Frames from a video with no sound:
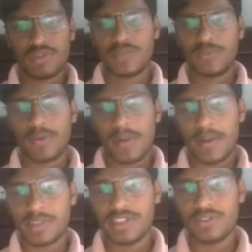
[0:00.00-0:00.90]
Most
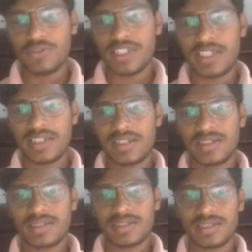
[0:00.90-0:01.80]
probably you will get
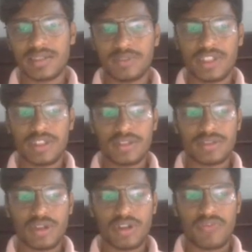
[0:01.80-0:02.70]

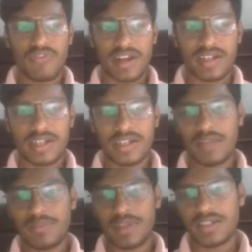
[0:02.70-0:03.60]
something sort of factor type